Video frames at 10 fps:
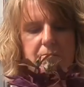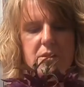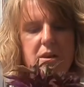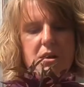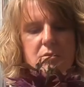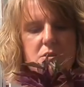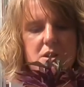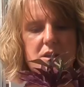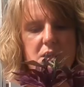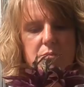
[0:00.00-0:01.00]
Now I'm
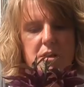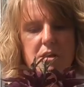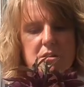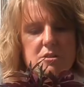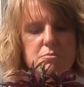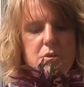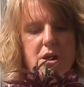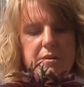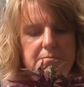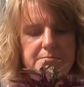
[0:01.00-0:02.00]
going to keep it in this
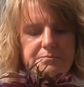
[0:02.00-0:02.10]
pot